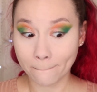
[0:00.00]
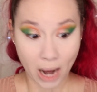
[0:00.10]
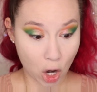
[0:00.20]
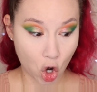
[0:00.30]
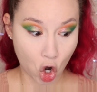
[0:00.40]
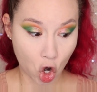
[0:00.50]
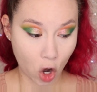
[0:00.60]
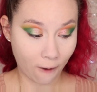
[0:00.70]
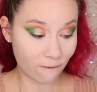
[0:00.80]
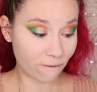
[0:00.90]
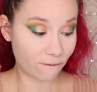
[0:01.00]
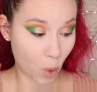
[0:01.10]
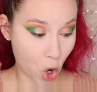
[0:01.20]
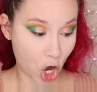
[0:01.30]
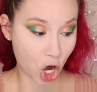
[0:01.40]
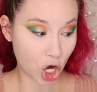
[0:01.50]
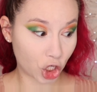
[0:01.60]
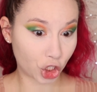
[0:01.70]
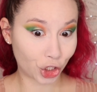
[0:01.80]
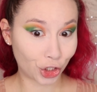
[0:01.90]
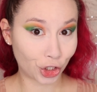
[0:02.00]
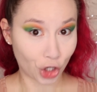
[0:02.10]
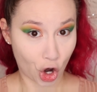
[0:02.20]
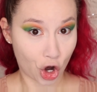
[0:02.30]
better for sure.